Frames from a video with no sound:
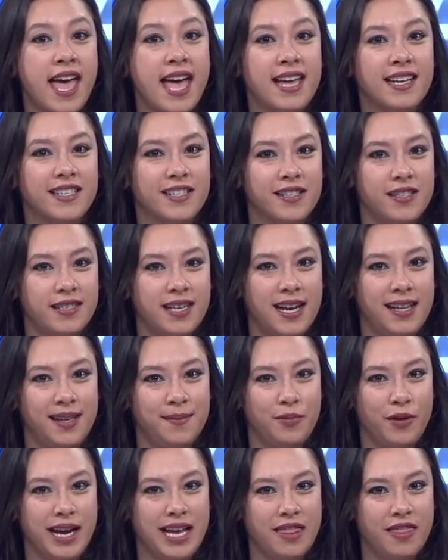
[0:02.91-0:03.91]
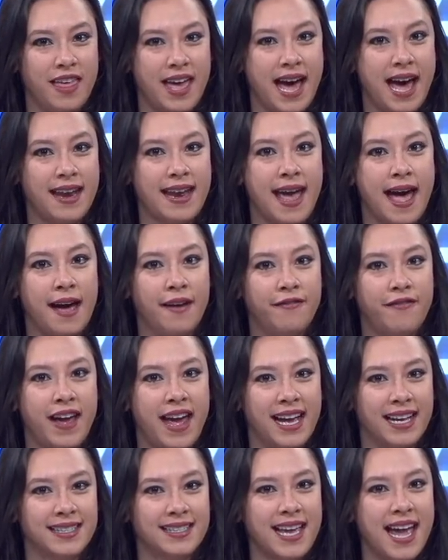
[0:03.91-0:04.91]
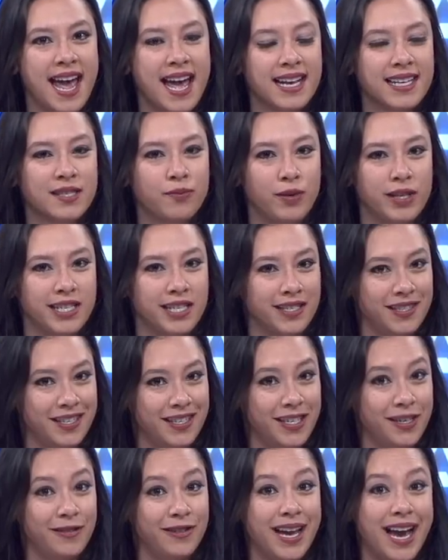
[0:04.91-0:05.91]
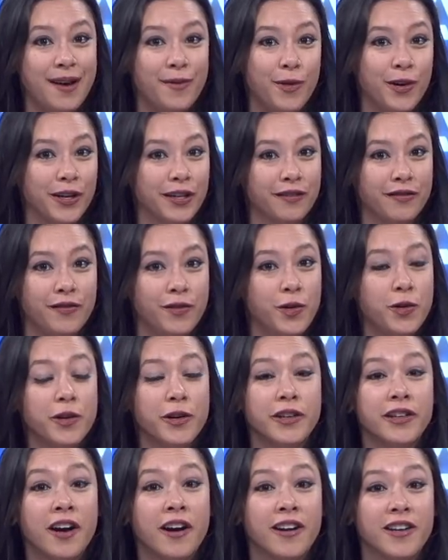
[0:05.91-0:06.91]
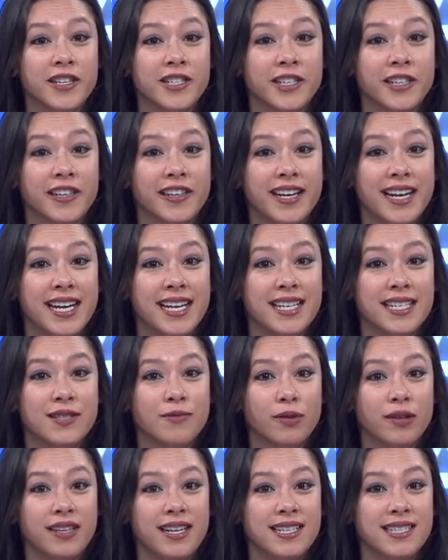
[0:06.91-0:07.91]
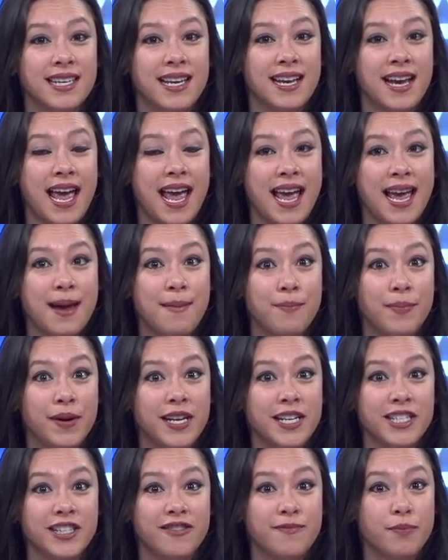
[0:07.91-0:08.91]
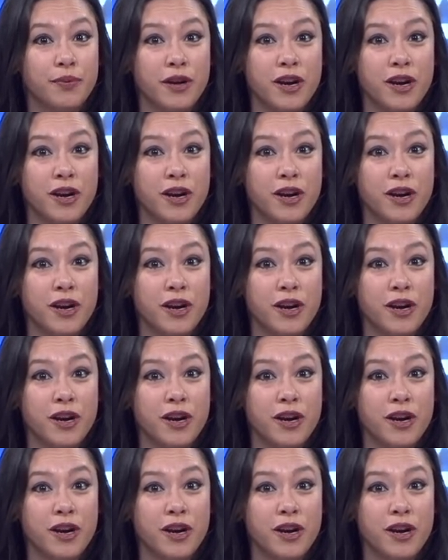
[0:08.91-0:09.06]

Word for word: and to celebrate that, FXX, which is the new network for Archer, is releasing a bunch of